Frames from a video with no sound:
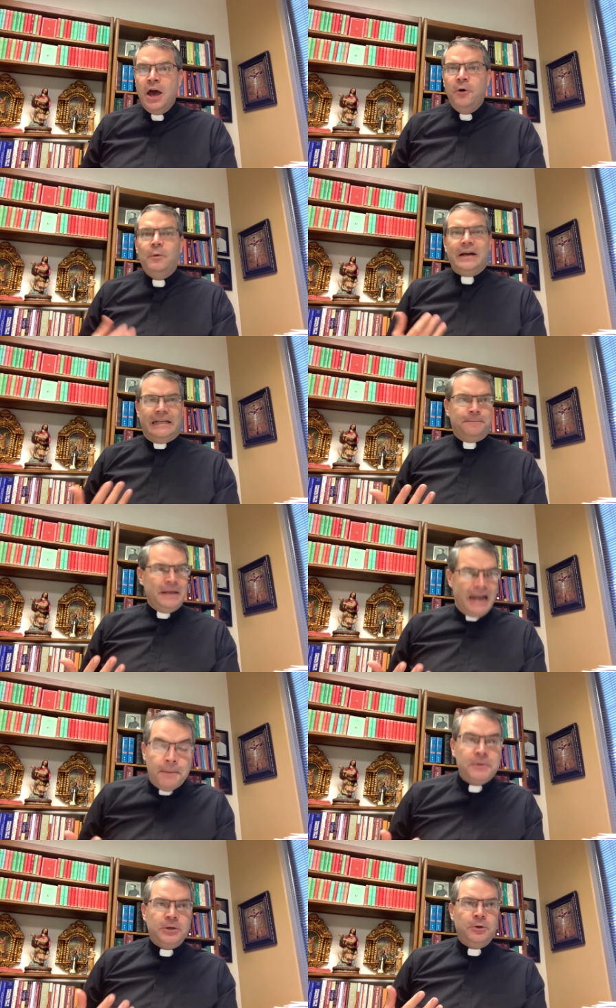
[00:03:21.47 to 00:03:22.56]
what he's been
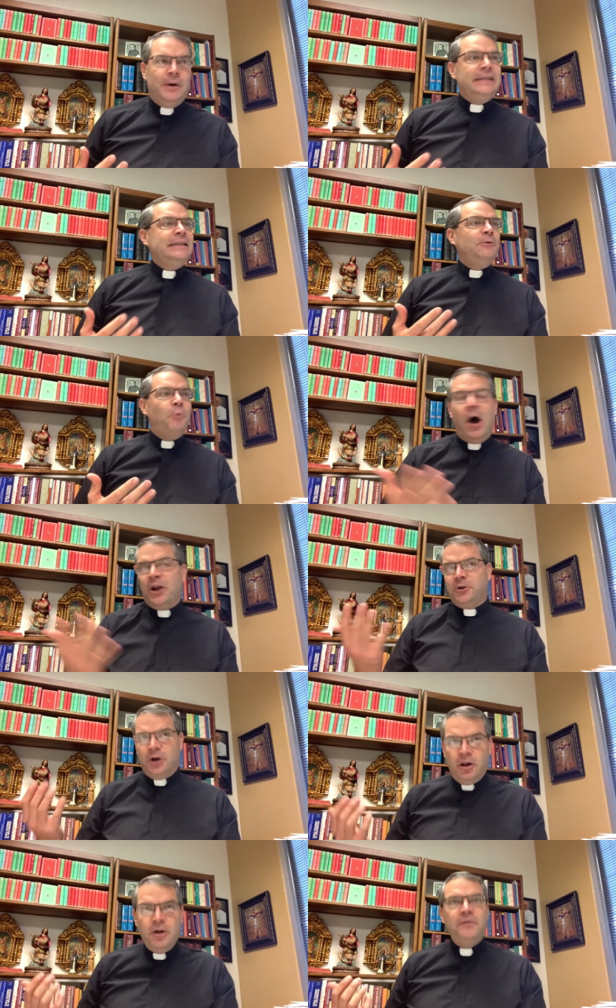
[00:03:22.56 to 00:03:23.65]
up to as he wandered
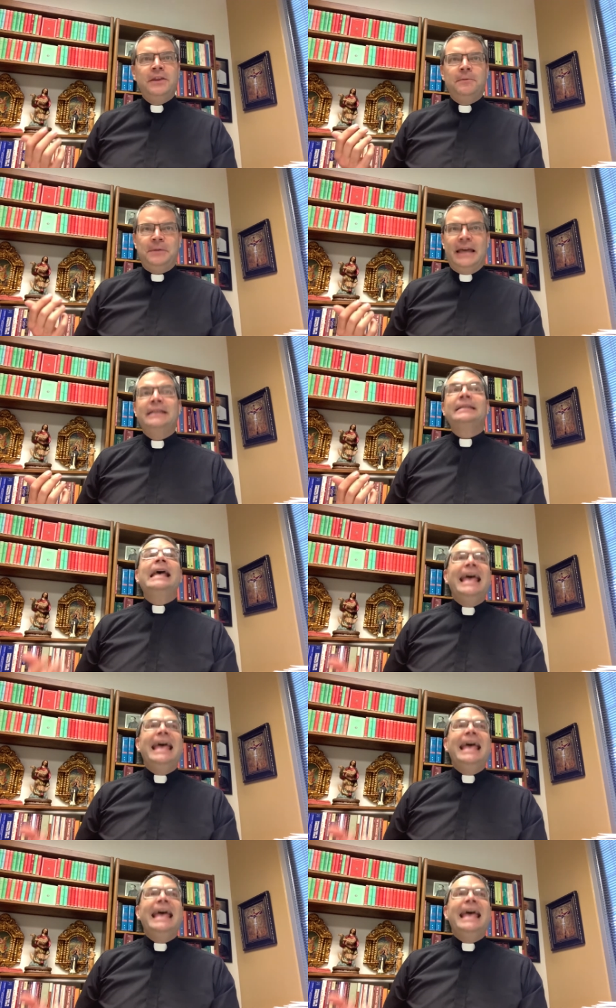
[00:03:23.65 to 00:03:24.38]
all over the place.